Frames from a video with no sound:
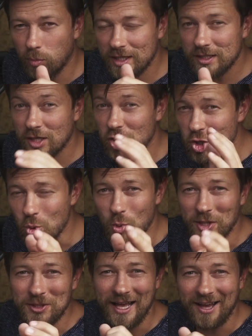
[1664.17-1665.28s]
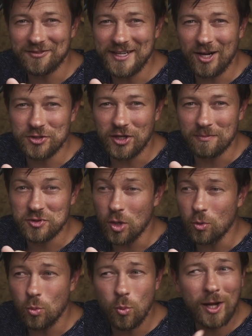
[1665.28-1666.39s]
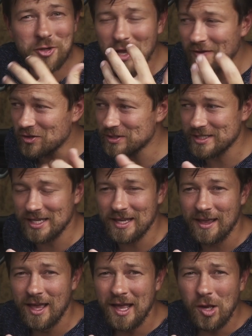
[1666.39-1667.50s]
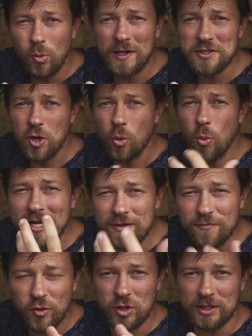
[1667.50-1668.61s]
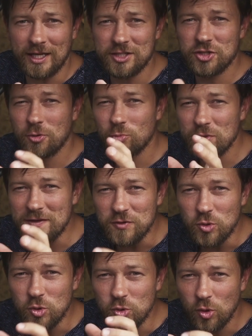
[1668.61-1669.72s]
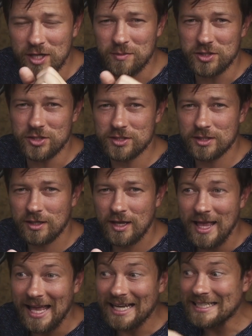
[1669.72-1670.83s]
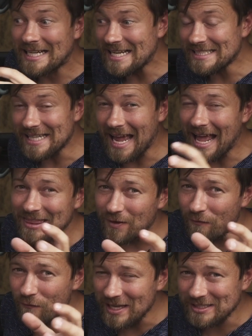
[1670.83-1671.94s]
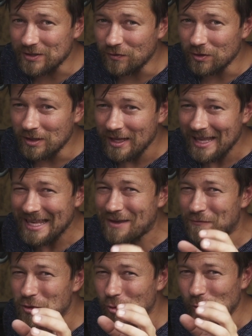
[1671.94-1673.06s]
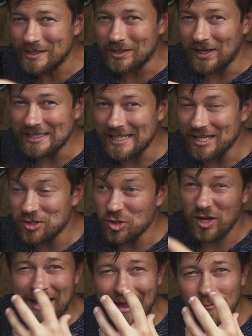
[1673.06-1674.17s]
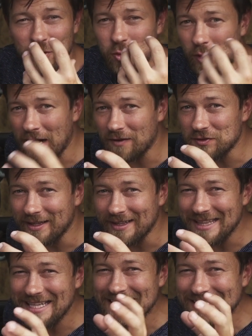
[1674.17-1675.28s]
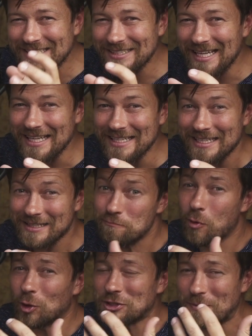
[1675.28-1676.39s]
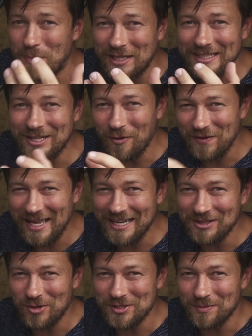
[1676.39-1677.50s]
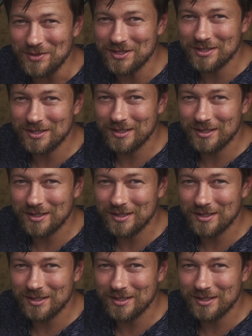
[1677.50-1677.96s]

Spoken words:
but you will have downtime. So while you're having a tea, while you're waiting for your lunch, review your images. At least at the festival, if you realize that you don't have what you are after, there's still a possibility of getting those images.